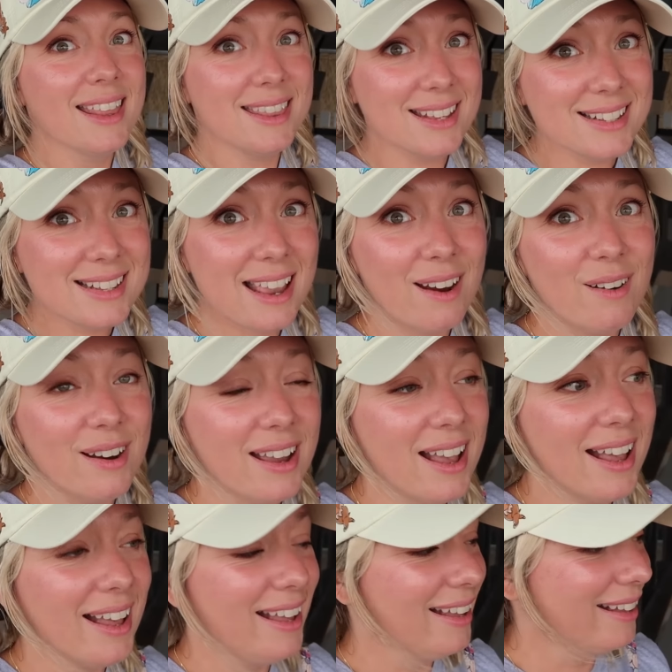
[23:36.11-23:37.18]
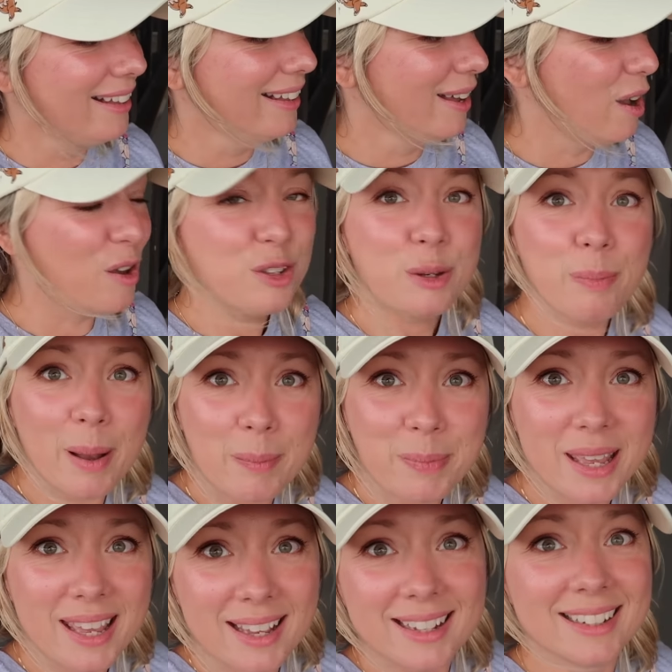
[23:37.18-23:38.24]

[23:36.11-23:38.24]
this area. Also puppies.